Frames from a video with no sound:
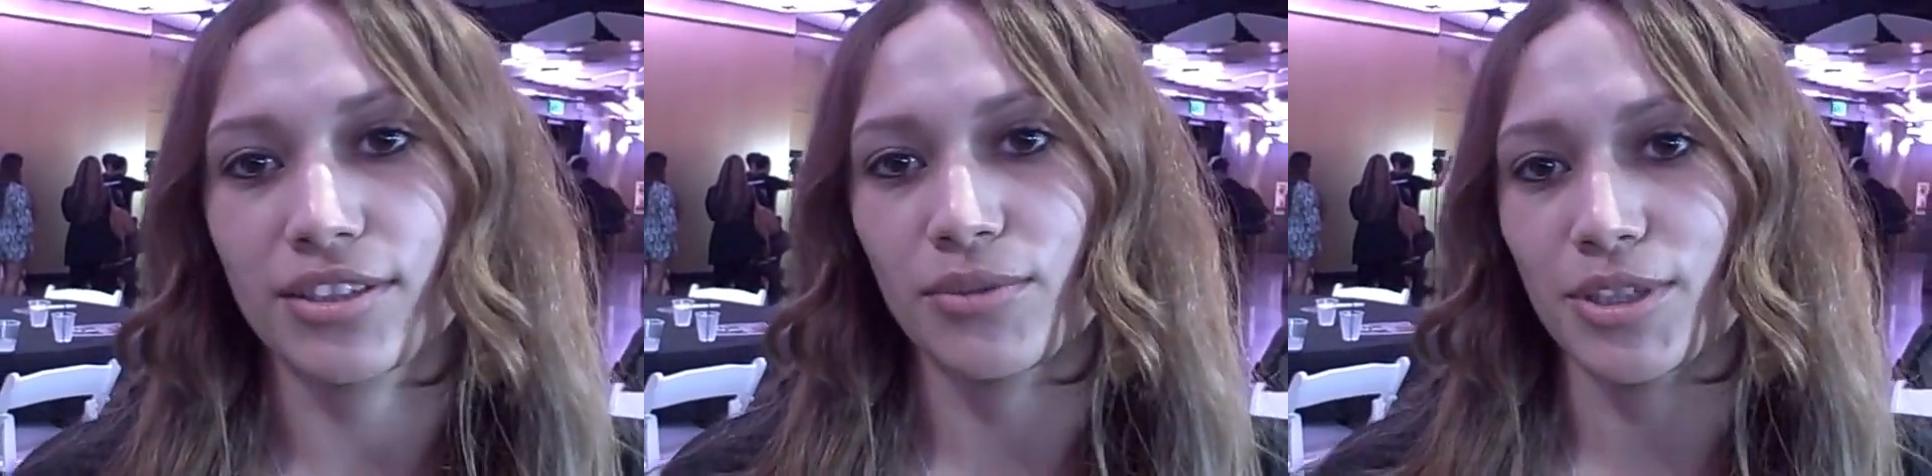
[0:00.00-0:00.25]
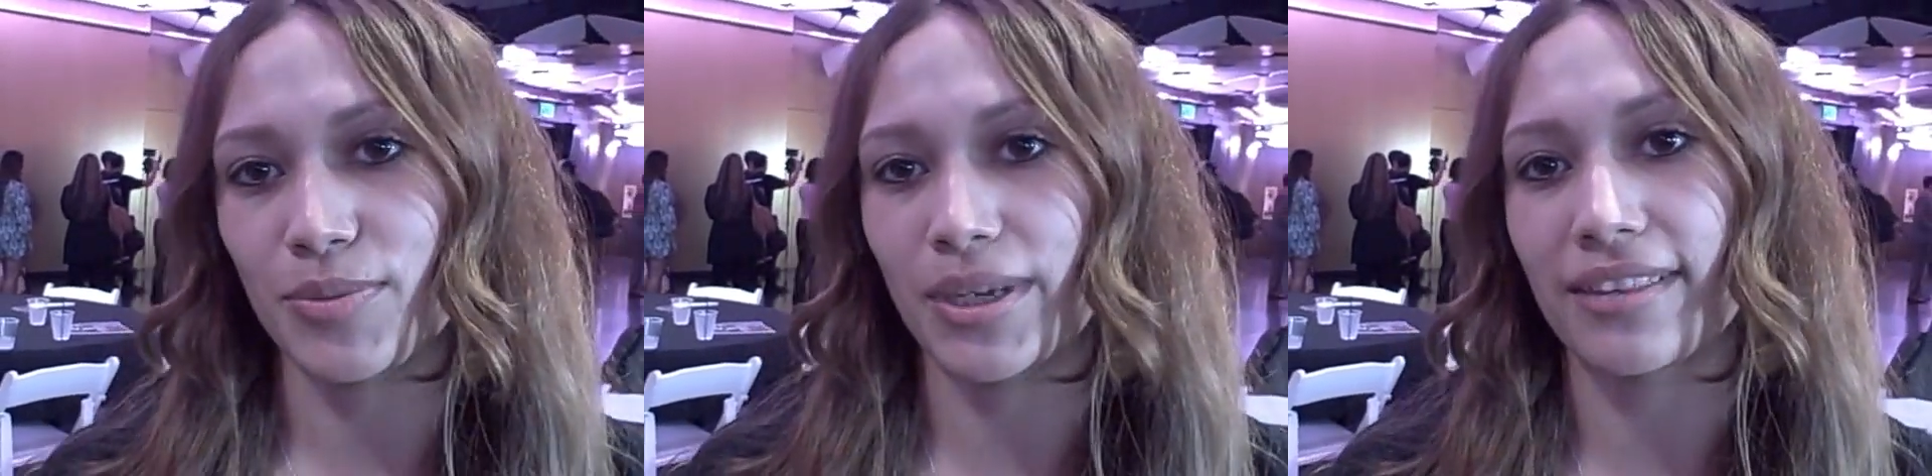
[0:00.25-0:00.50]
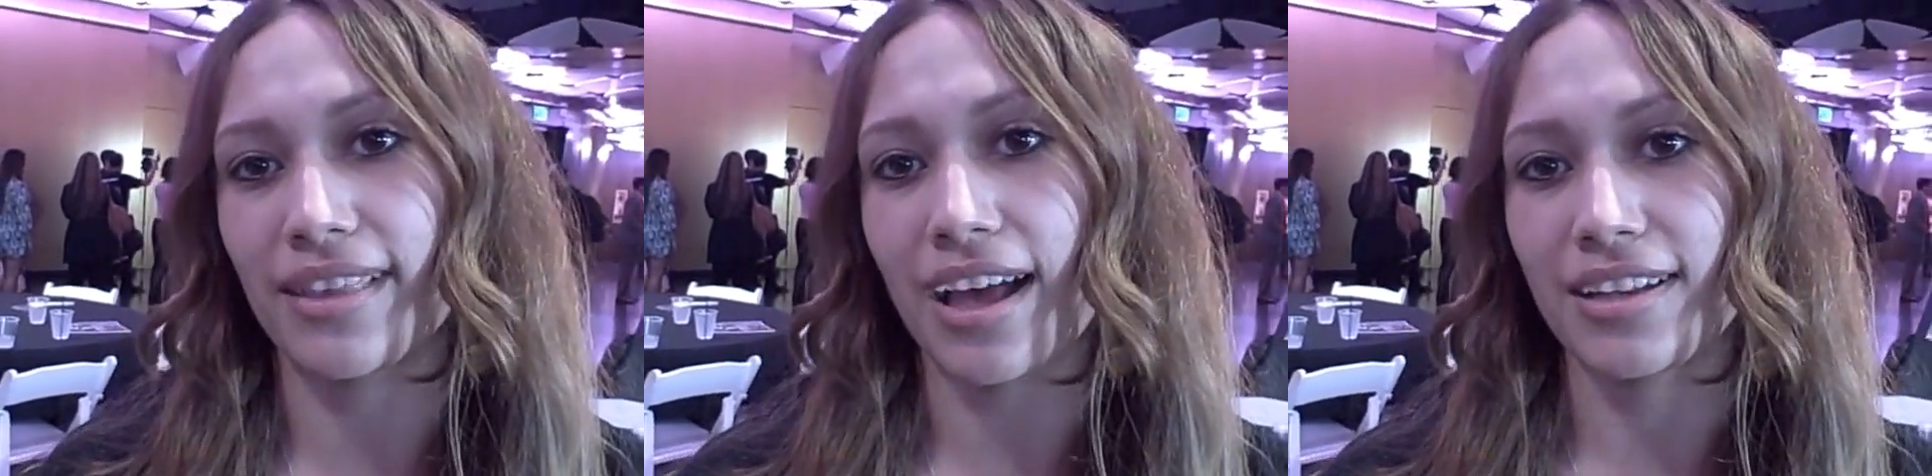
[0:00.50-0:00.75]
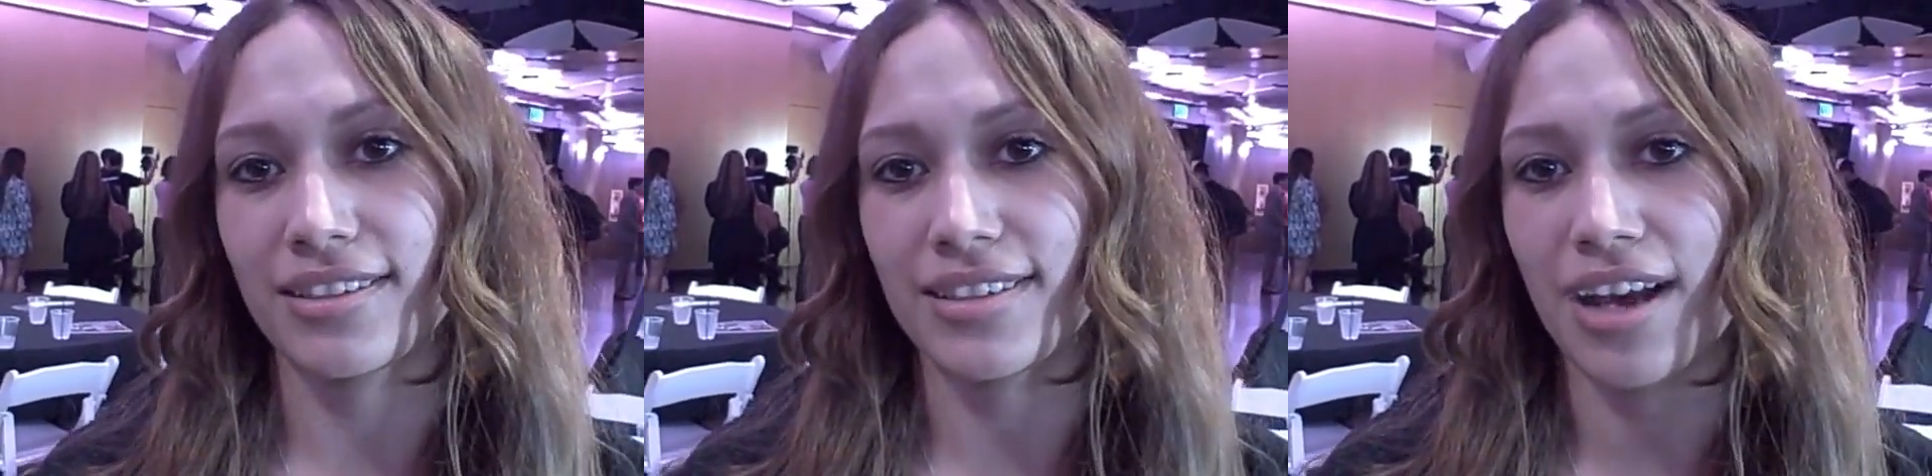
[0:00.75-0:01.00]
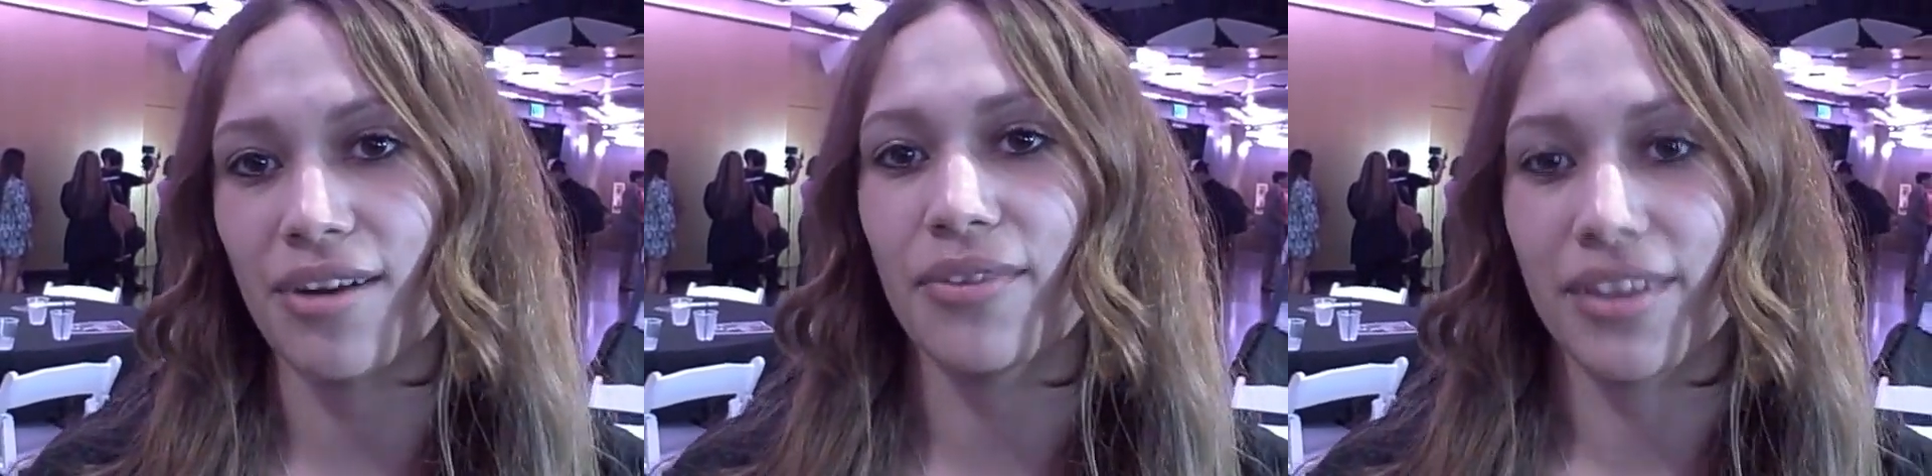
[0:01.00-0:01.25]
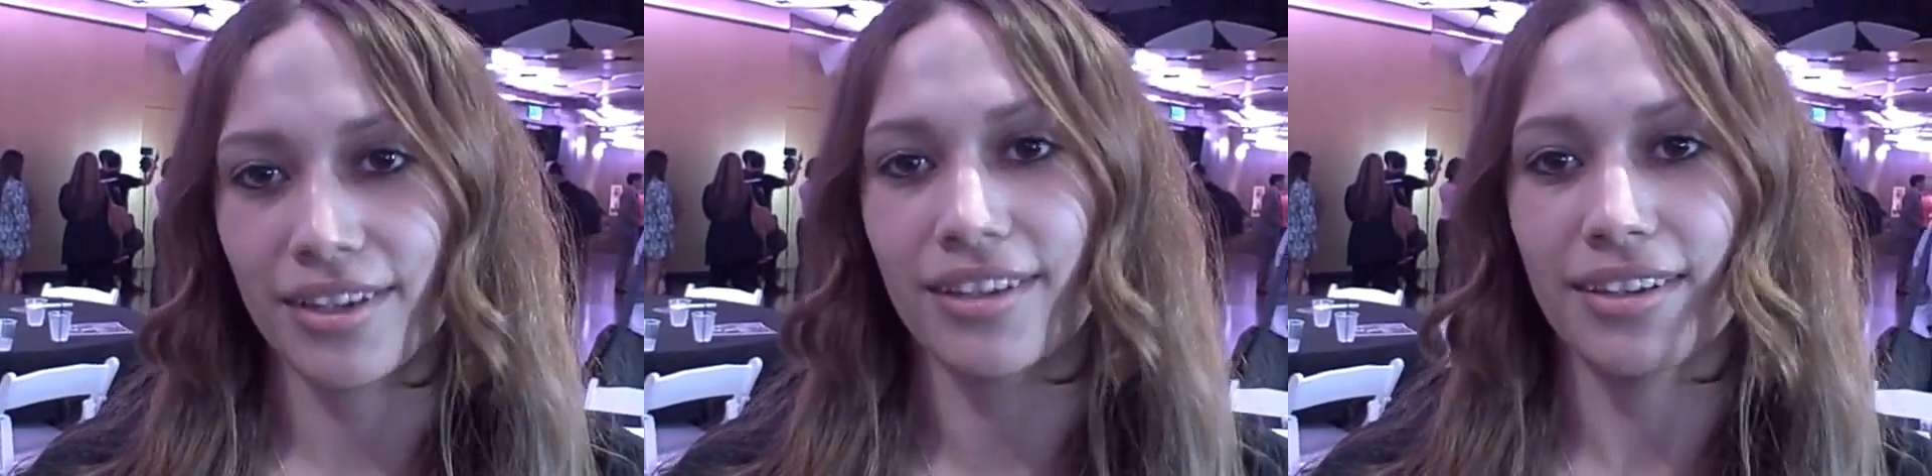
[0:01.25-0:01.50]
So once we get that
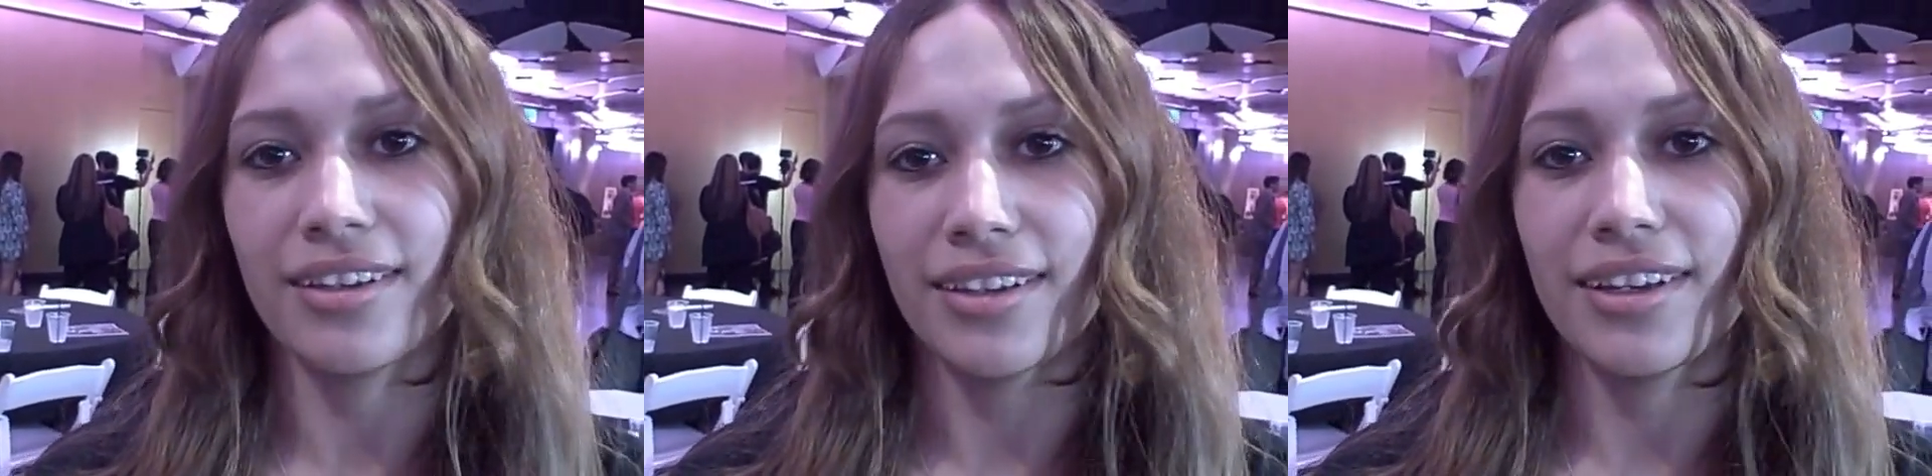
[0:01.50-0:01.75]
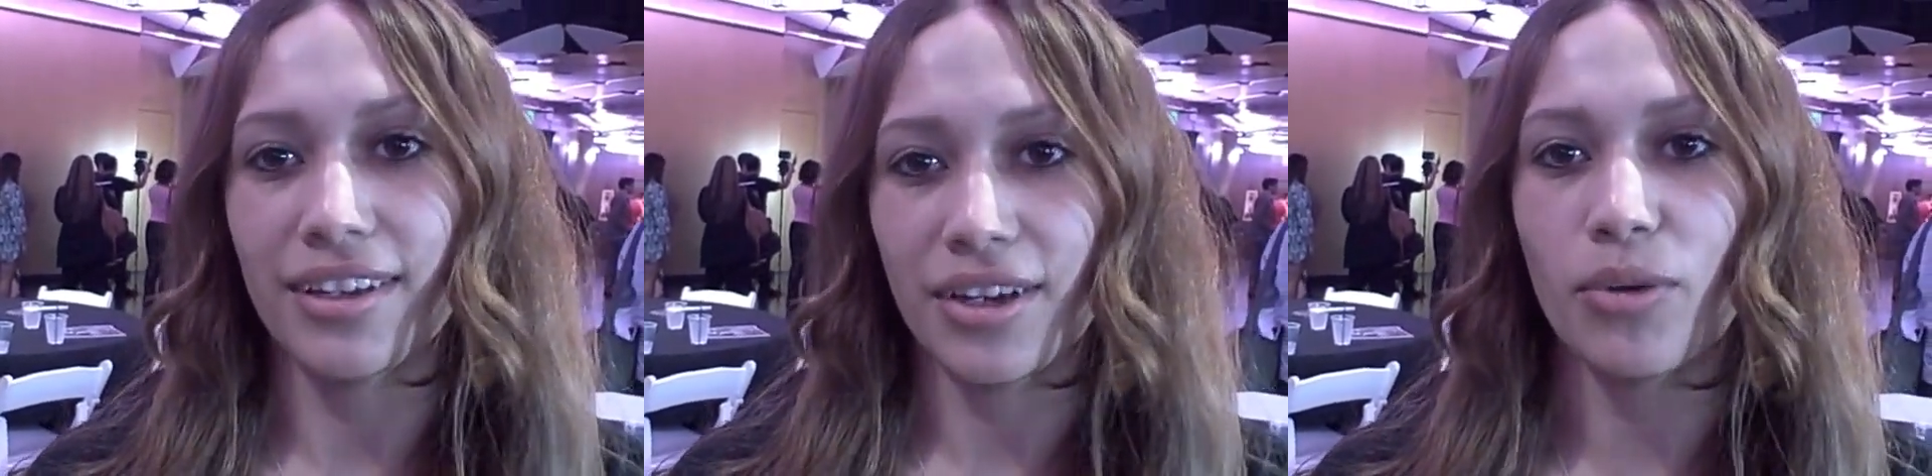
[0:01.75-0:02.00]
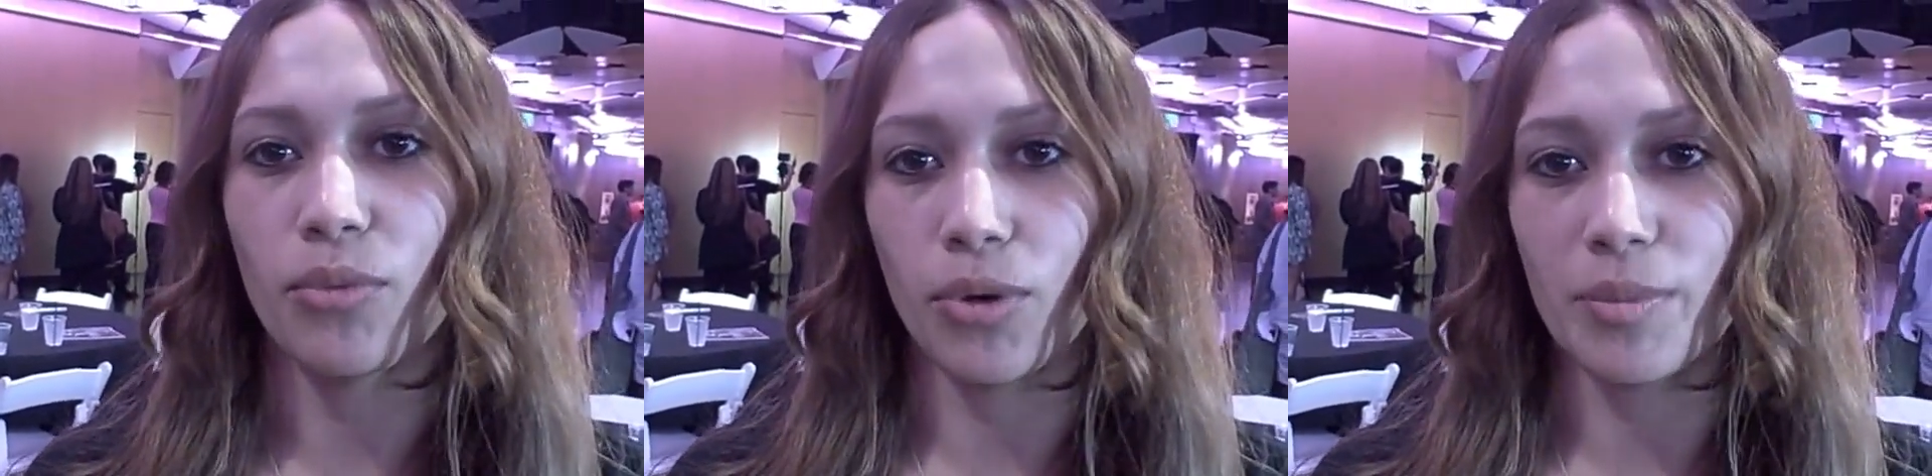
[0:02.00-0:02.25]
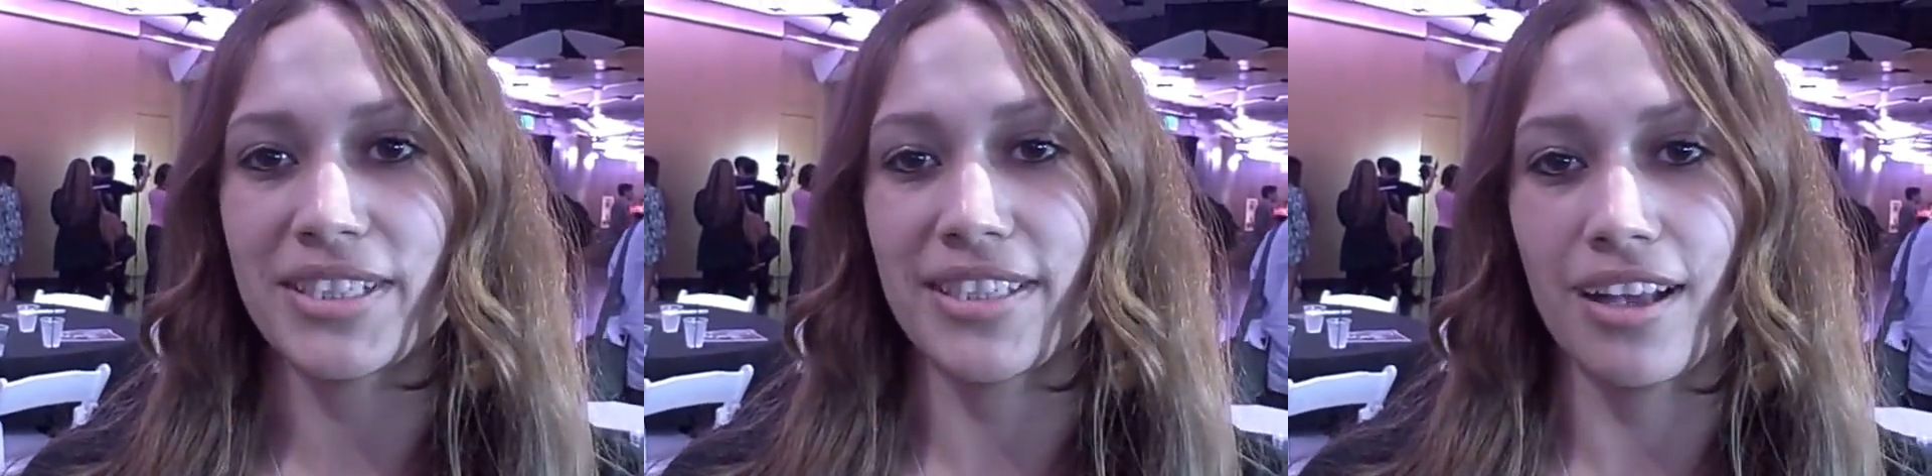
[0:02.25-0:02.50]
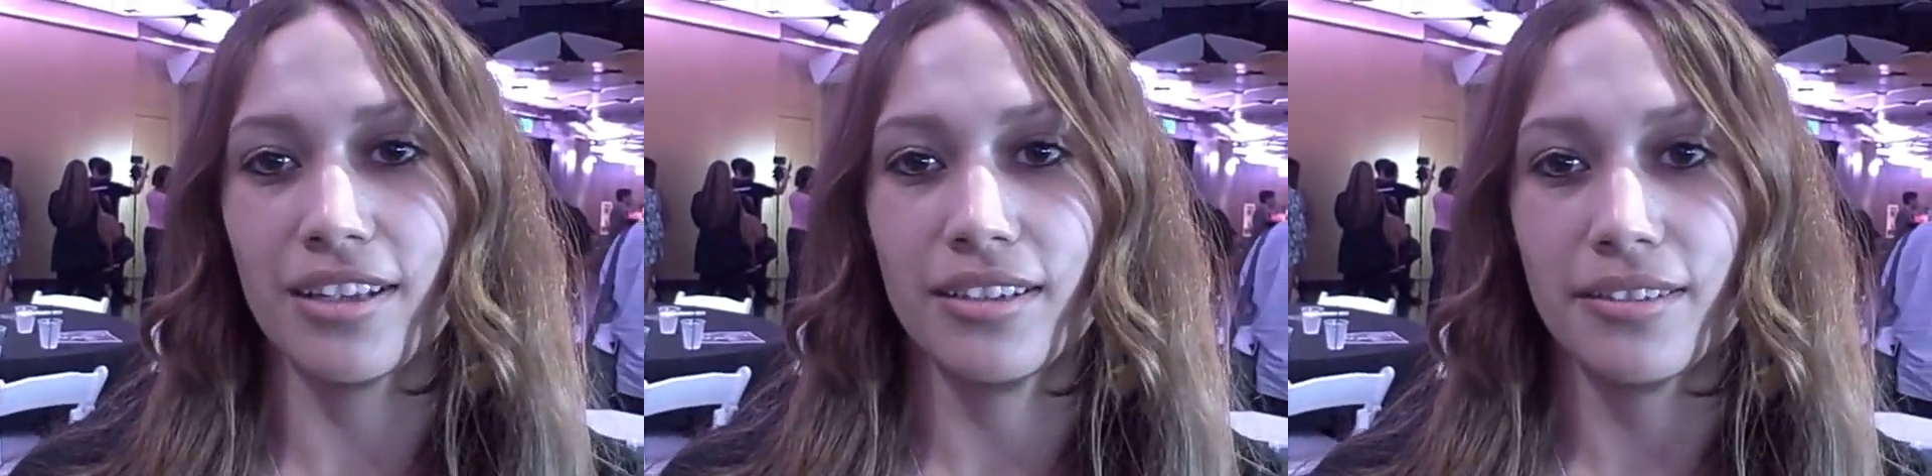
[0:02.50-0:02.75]
down, then we'll be set.